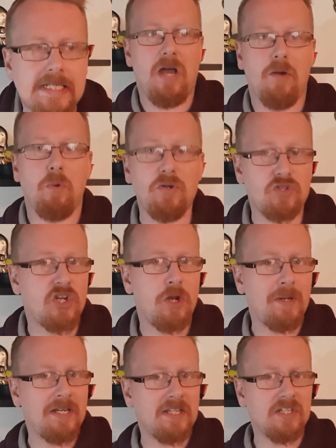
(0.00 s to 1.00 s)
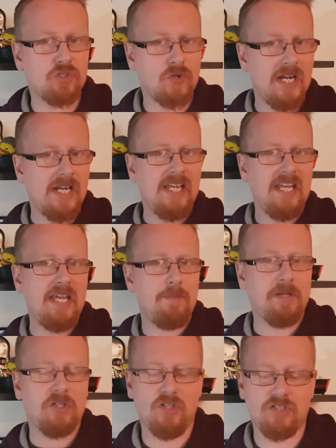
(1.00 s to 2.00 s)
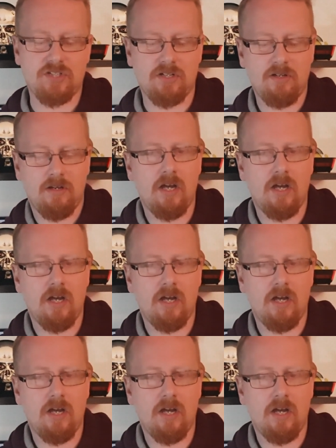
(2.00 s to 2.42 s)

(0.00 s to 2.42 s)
I won't show any of the trailer here because